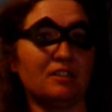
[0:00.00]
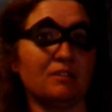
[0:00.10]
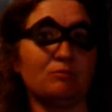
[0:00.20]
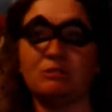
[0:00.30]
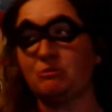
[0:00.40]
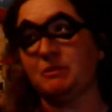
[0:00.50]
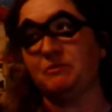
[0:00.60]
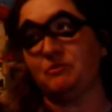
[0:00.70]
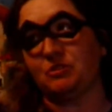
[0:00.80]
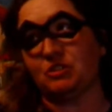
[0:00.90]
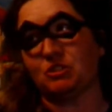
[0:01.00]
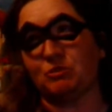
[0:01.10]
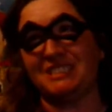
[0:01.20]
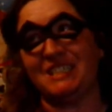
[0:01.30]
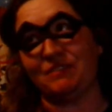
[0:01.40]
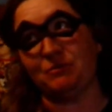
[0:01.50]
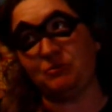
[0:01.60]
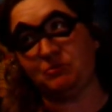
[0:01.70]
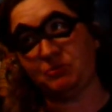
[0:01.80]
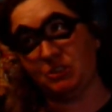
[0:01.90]
Wonder Woman first was definitely
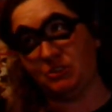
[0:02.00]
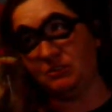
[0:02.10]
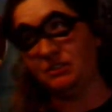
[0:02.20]
gooder than